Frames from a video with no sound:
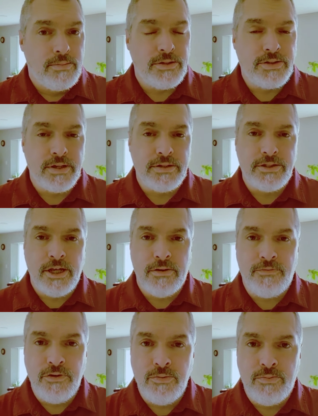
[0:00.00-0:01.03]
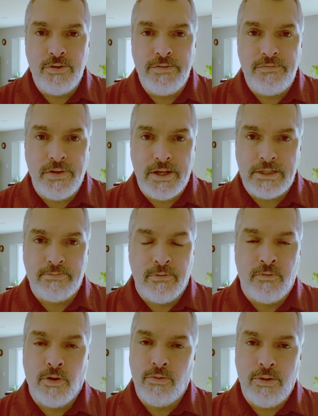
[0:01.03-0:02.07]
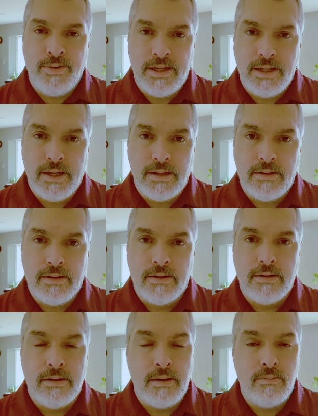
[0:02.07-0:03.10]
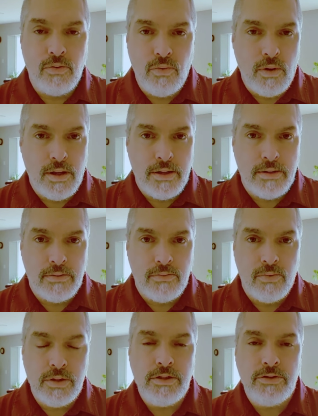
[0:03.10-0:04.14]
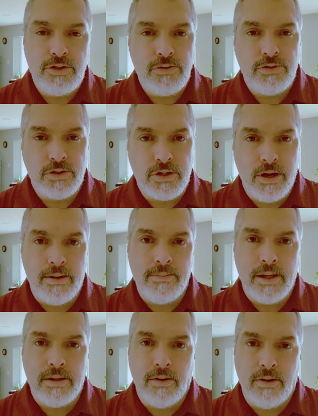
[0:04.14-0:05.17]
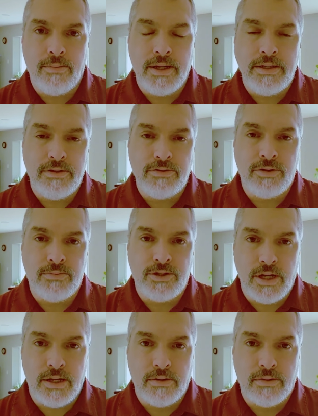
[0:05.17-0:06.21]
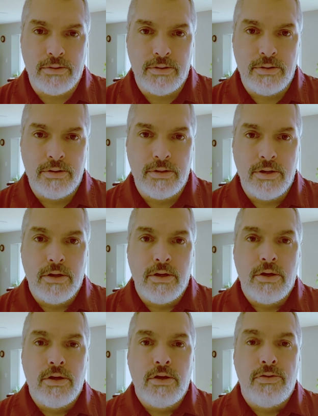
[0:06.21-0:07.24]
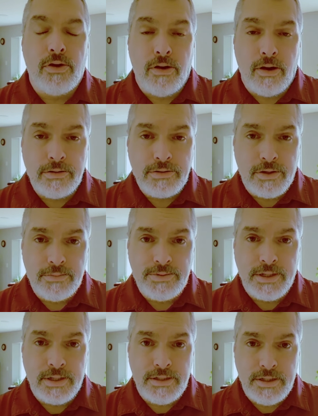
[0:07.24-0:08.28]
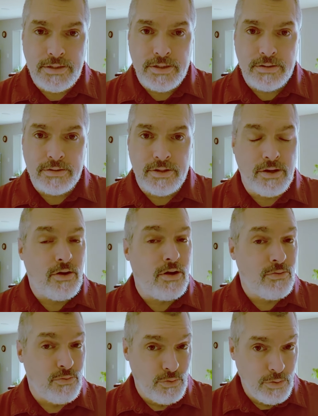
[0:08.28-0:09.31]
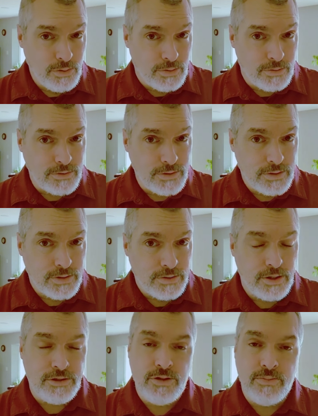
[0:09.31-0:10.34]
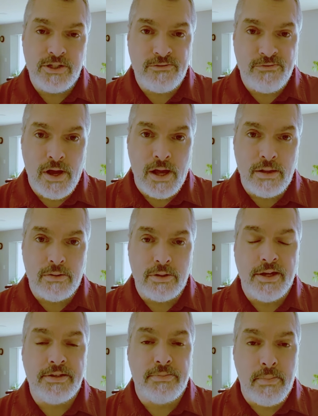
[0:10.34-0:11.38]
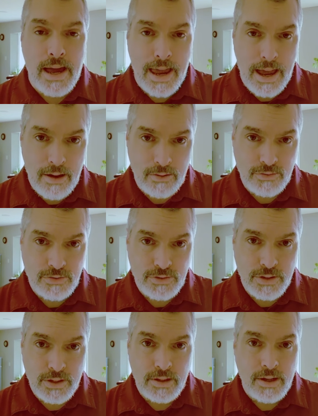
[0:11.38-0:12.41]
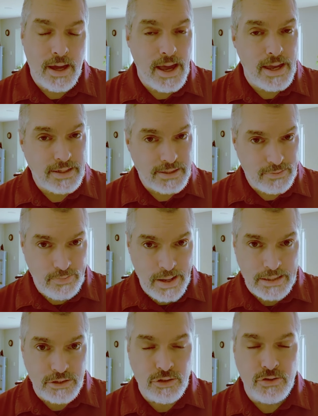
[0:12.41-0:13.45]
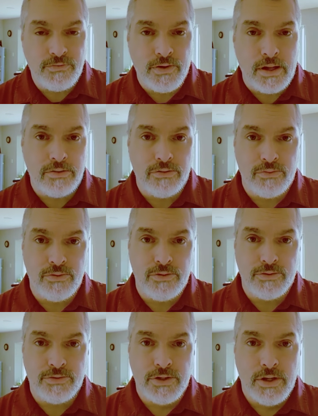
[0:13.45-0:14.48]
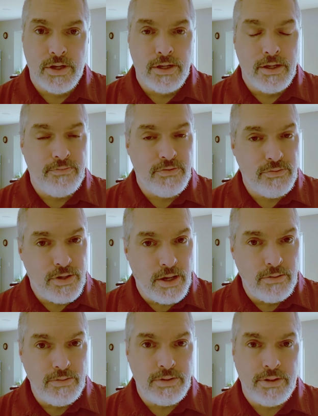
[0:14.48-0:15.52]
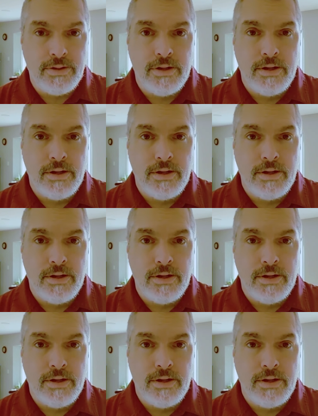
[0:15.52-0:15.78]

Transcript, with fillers: I'm just going to say a few brief things before we begin. Number one, when you choose to comment on my YouTube channel, there are terms and conditions, there are rules that you must follow. It's my house. I expect you to follow the rules. If you don't,